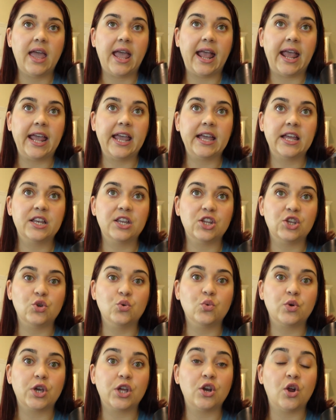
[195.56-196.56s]
And
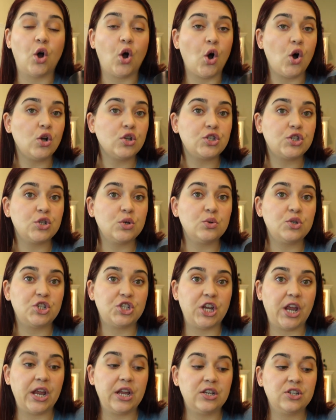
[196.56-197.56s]
you can also
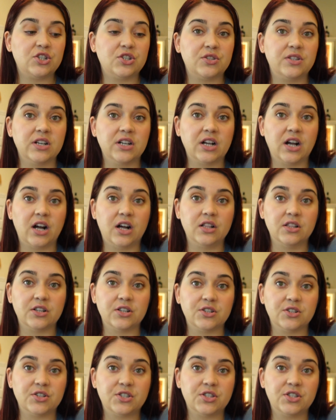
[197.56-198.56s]
change the
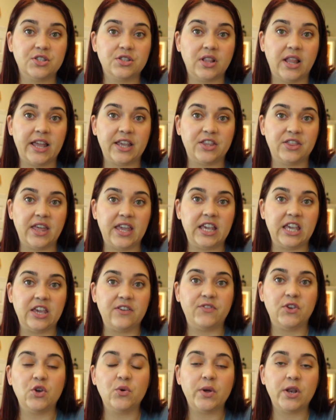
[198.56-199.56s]
colors. Like they
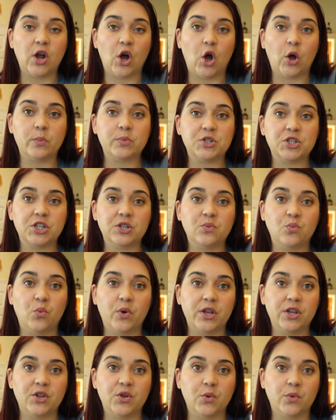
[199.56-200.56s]
give you an option
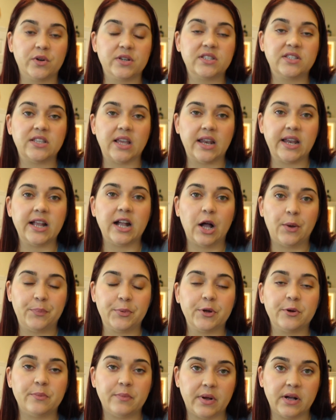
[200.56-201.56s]
when you're setting up
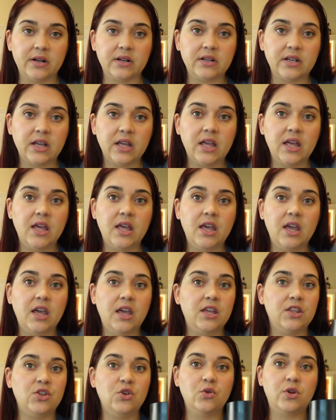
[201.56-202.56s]
your mug.
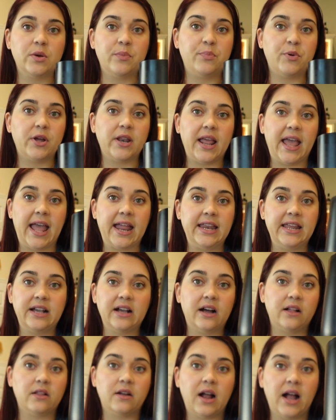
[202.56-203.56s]
You can put any
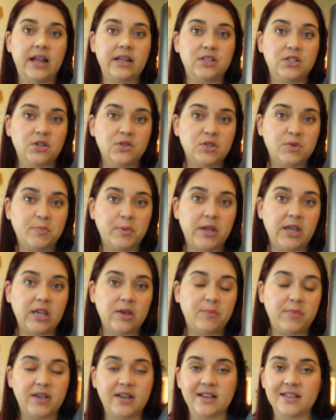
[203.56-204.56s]
color. I chose
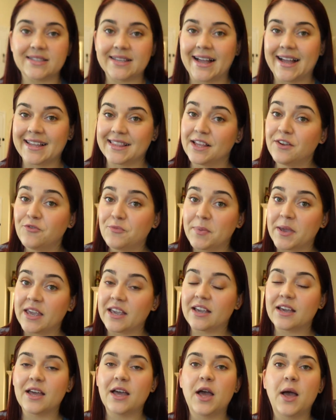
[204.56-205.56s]
pink because I love
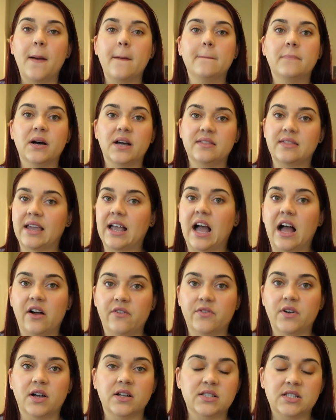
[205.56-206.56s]
pink, but they
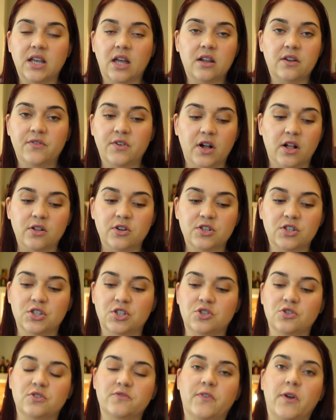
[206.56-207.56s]
have a ton of colors to
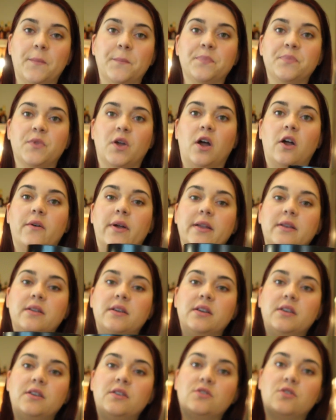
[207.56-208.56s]
choose from. All right,
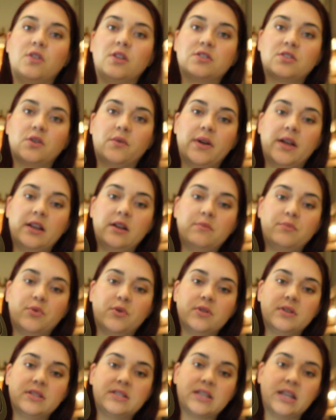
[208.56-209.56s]
so let's go ahead and
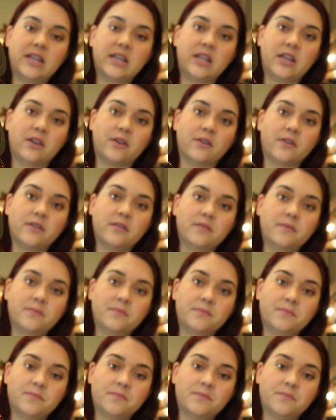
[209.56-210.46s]
pour this in here.